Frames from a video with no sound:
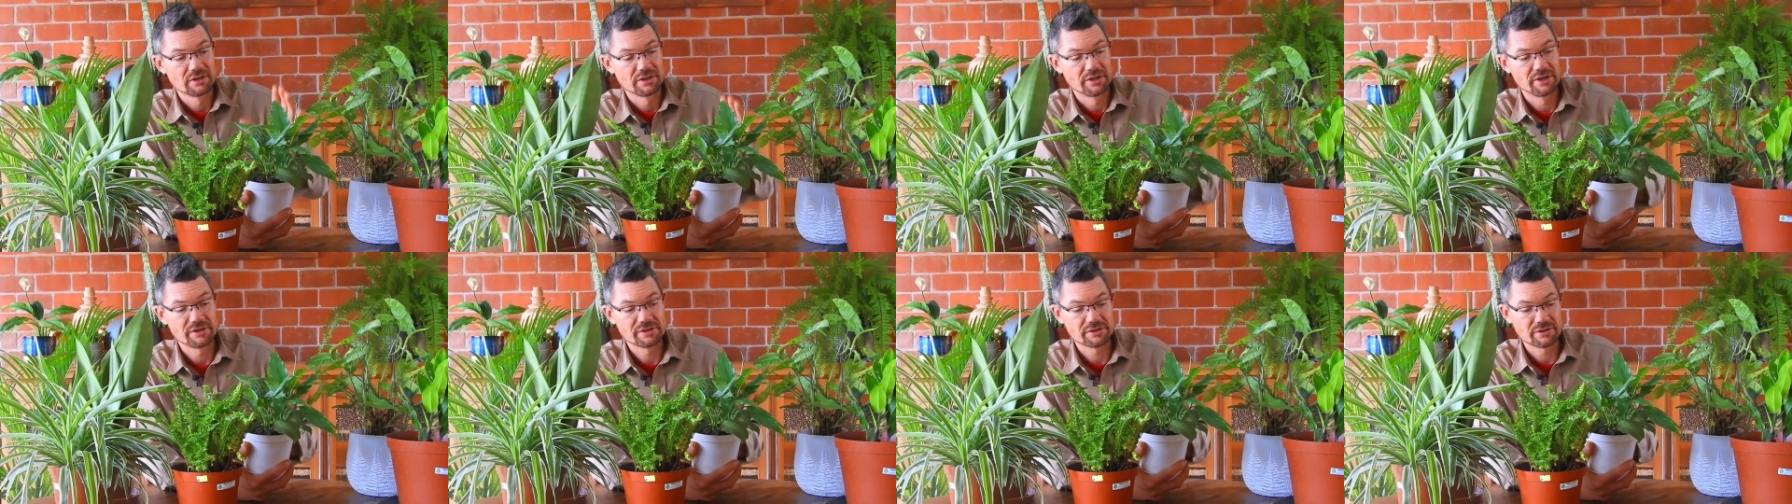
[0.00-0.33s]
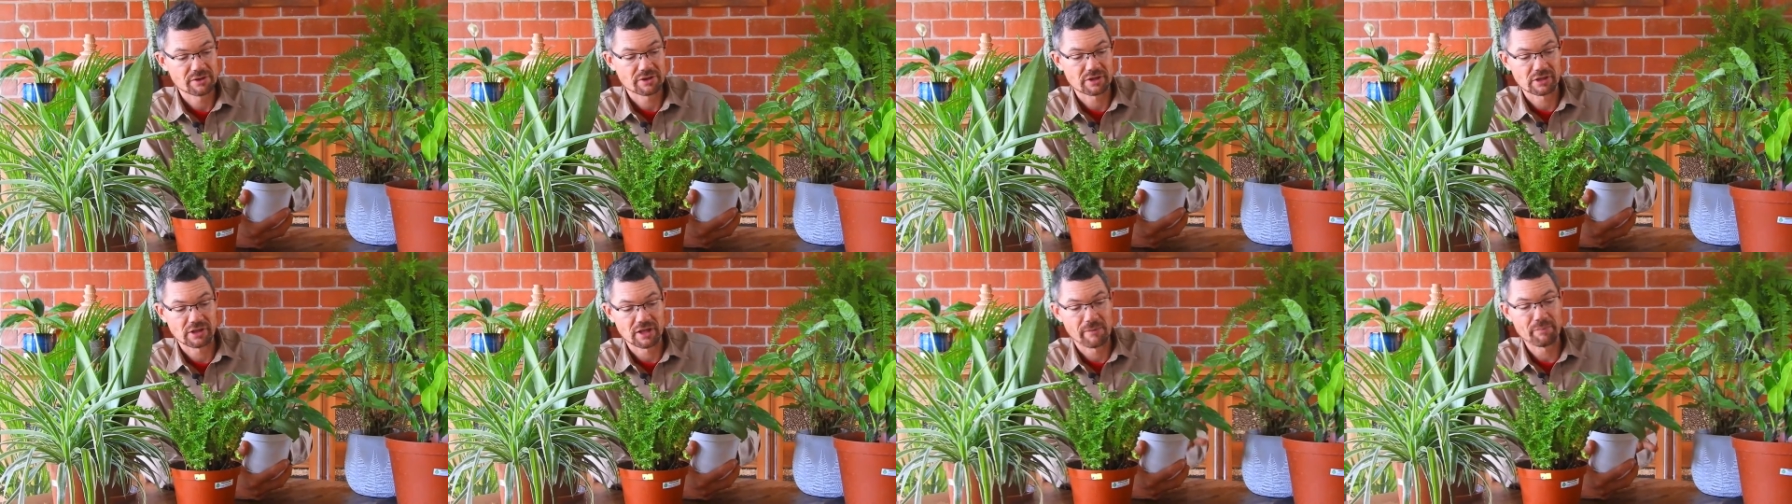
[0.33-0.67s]

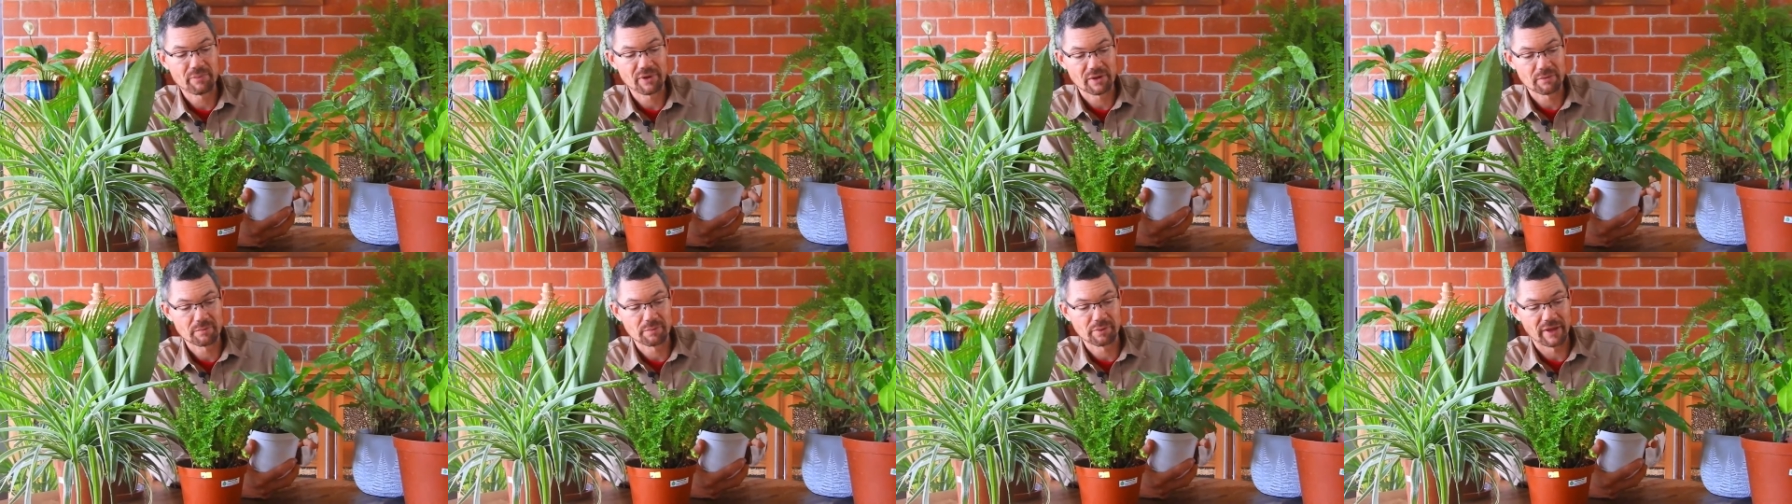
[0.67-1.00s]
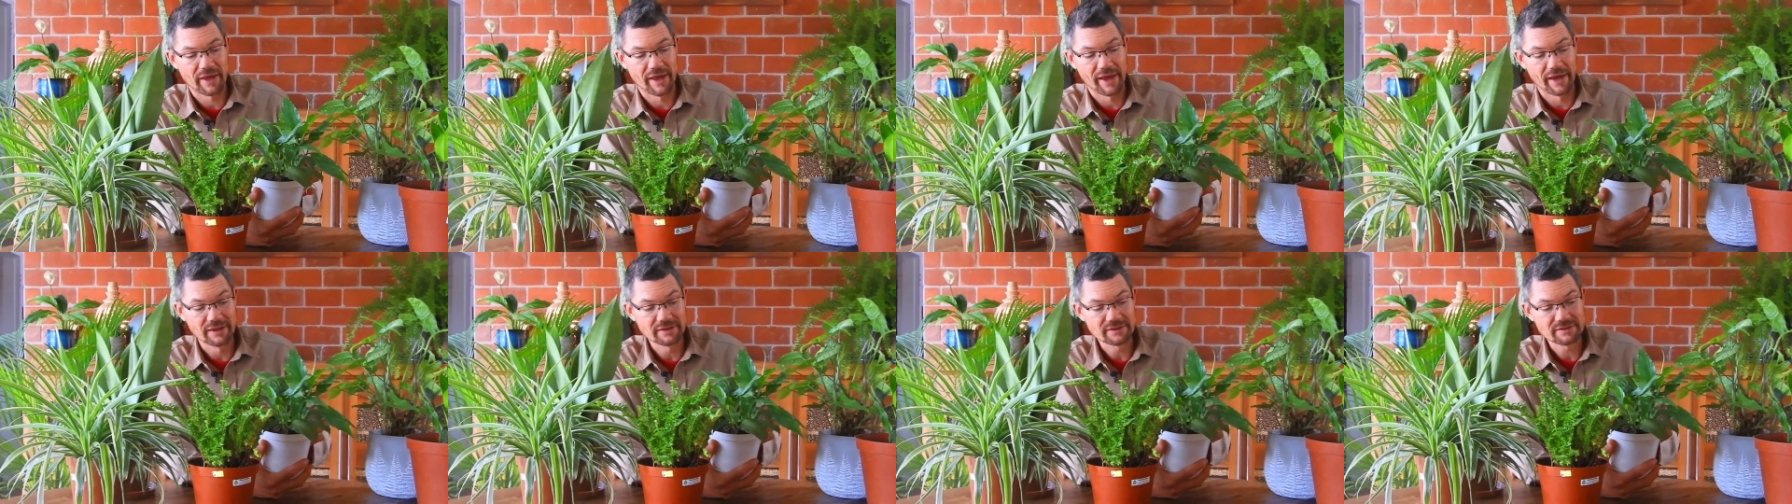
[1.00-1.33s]
These are clumping
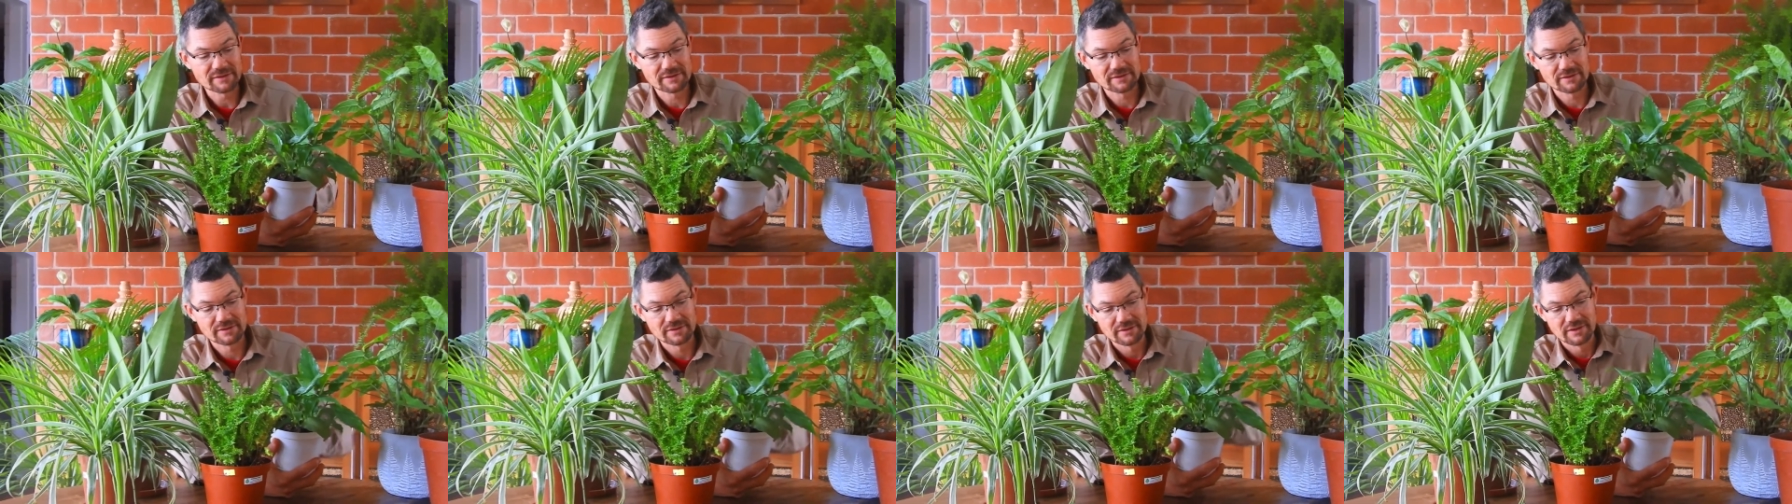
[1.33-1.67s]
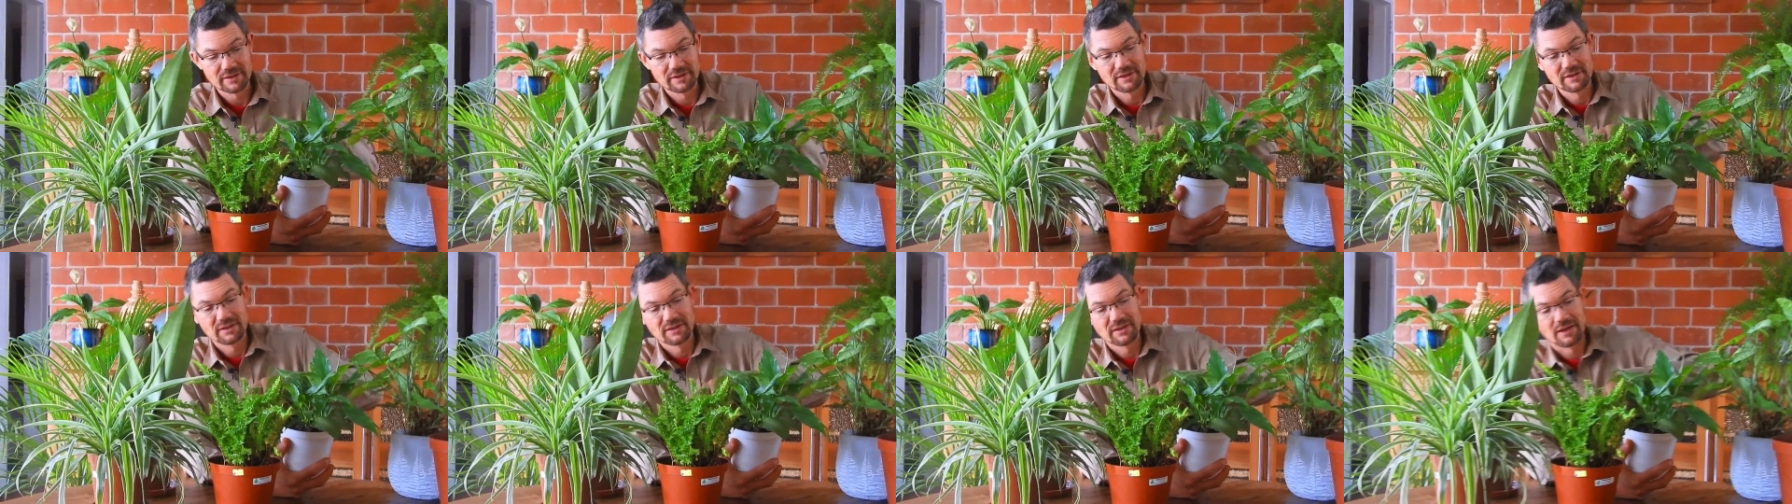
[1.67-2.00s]
plants,
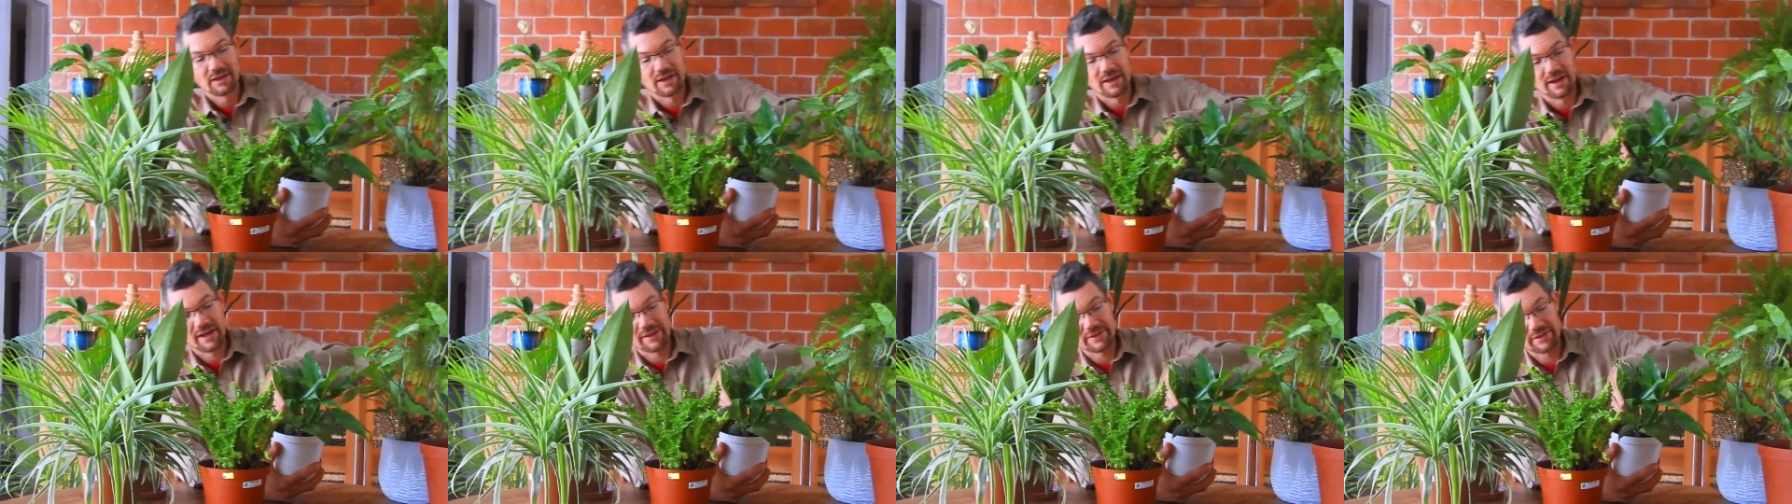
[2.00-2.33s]
and